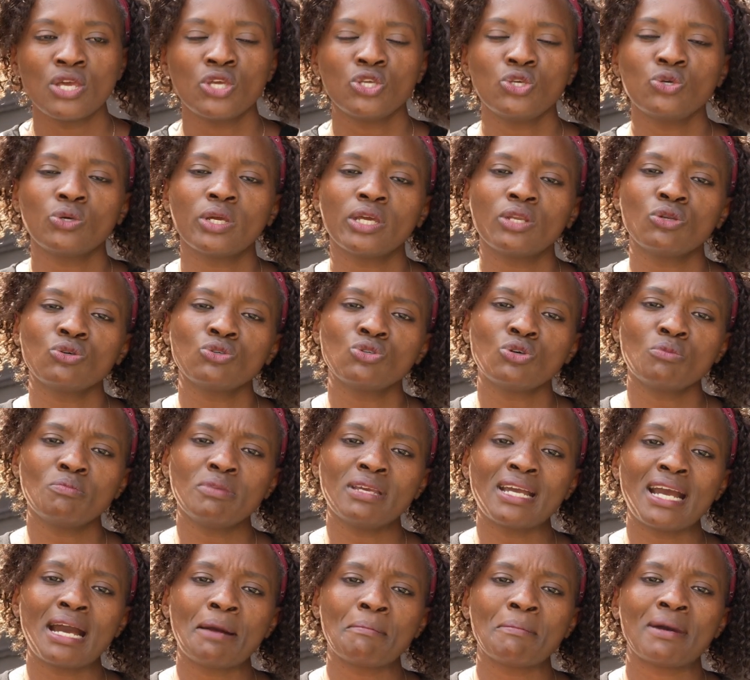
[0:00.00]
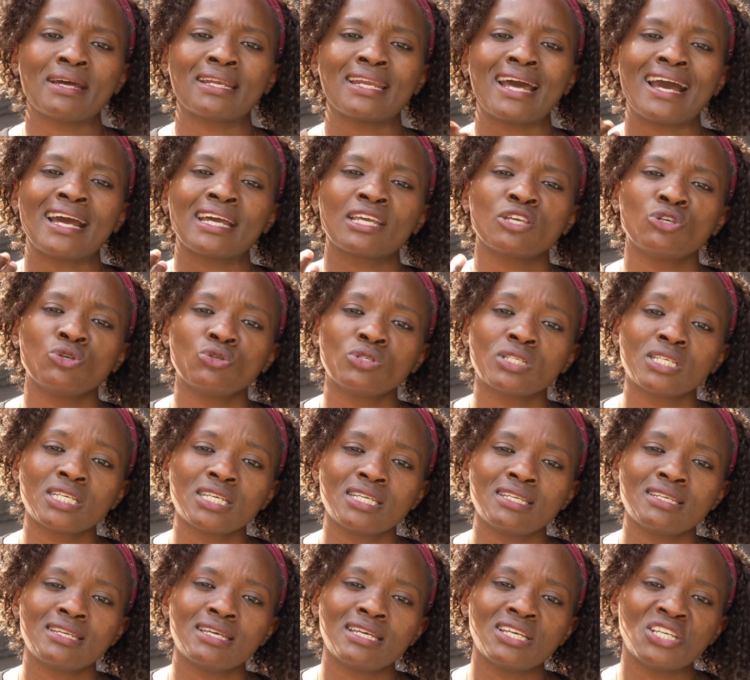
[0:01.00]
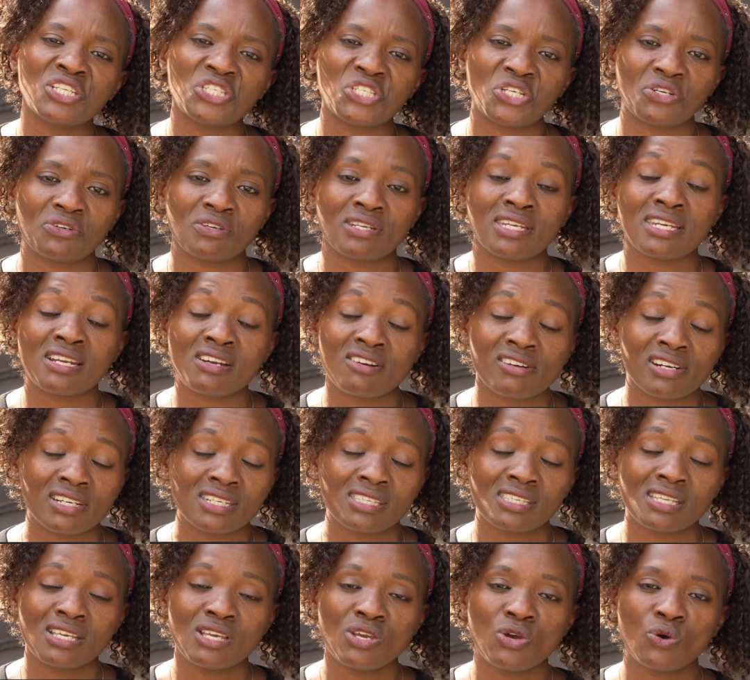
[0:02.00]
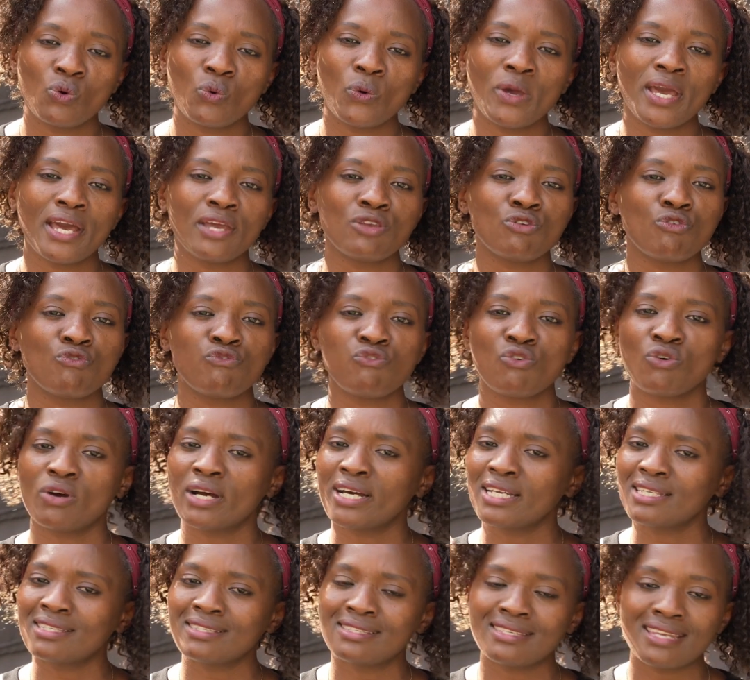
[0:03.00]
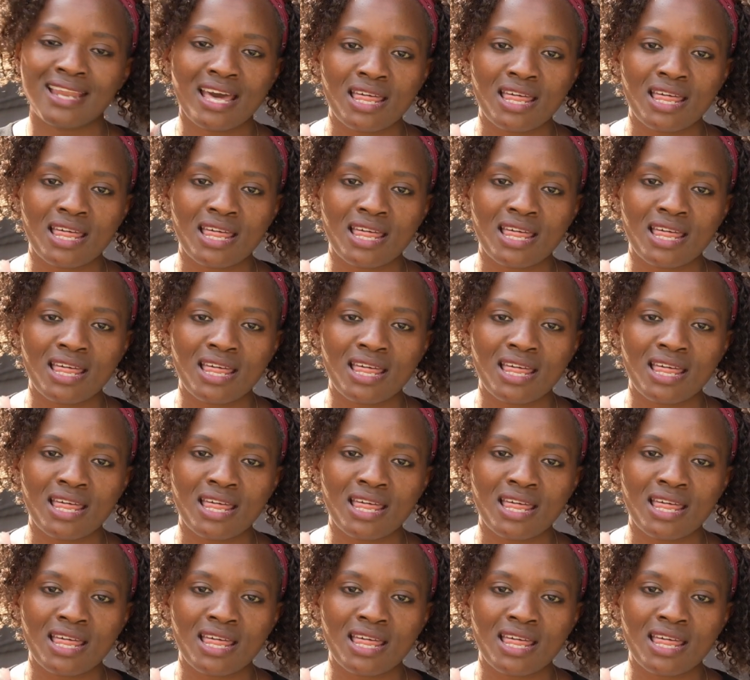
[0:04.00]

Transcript: You can also become an acute kidney injury nurse, where you focus